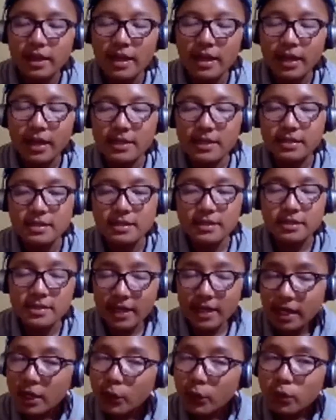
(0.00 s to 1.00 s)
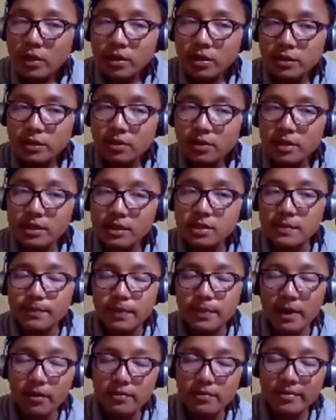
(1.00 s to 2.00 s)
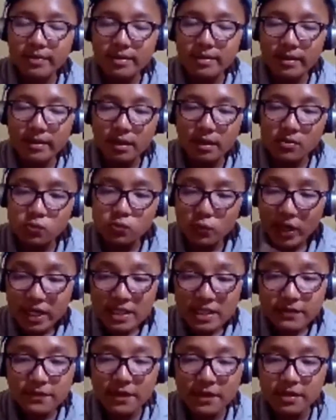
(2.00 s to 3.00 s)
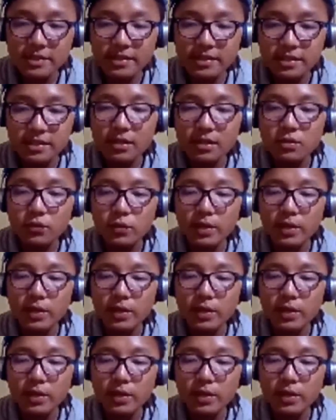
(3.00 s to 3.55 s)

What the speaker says: And today you learned about the range function.